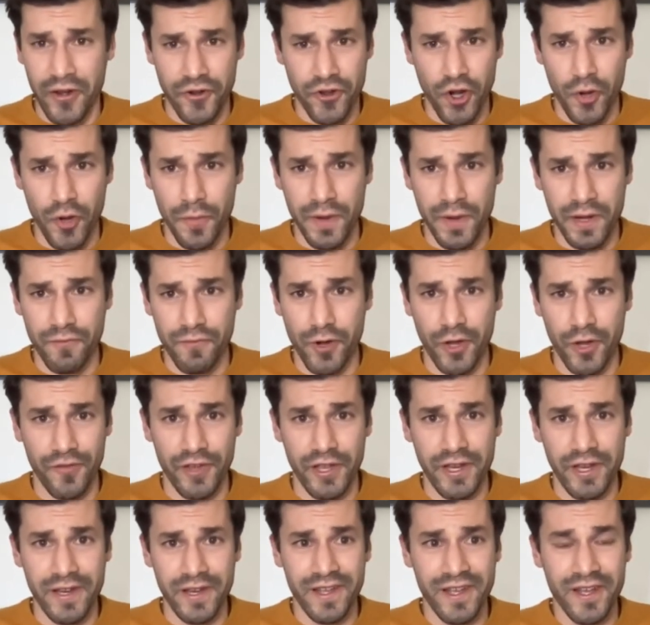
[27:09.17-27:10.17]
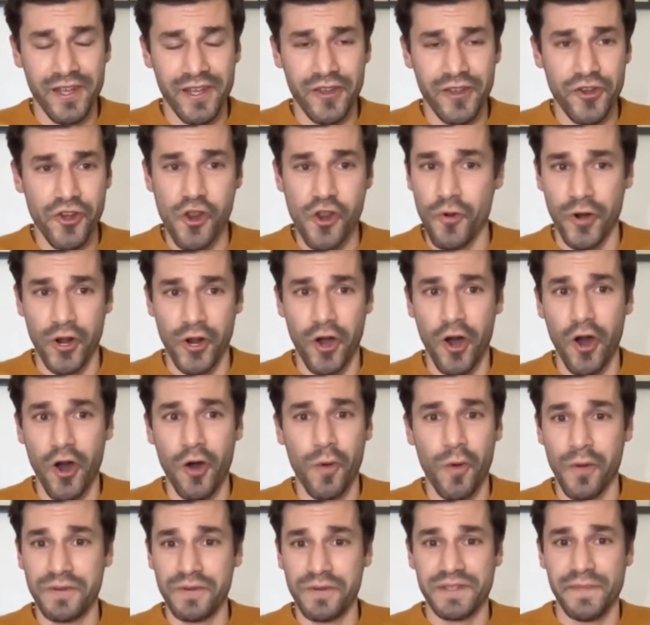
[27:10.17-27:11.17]
nobody really knew at all
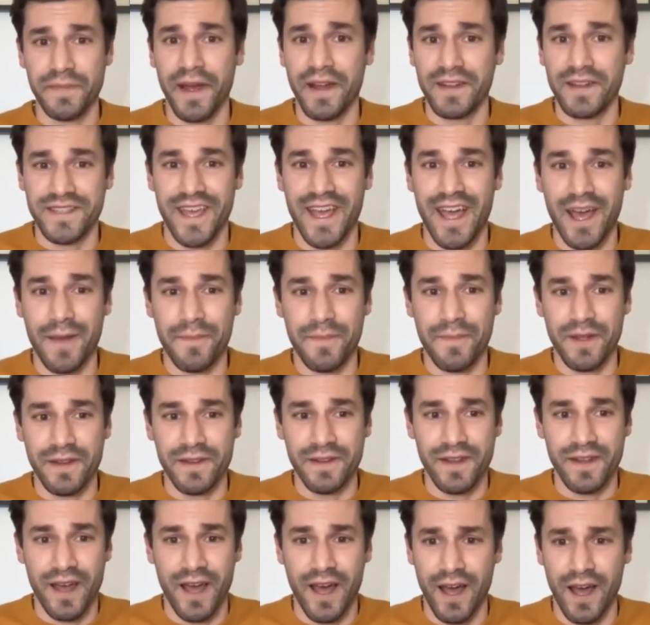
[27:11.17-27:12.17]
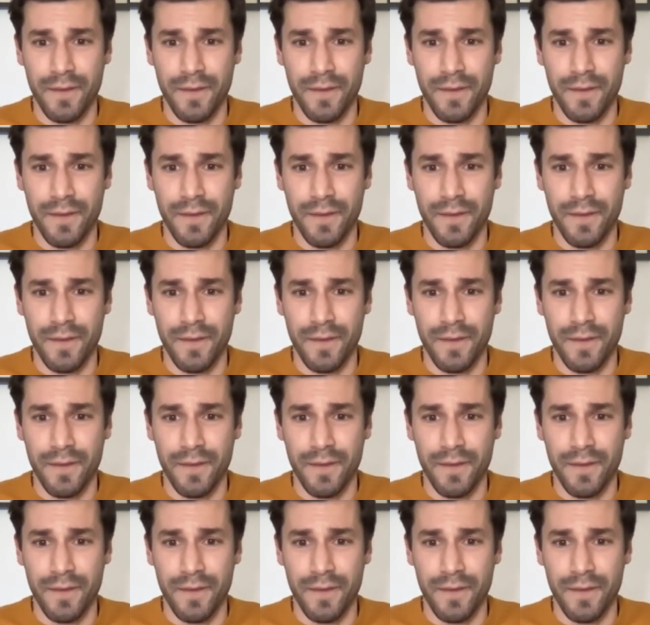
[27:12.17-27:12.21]
what was about to happen,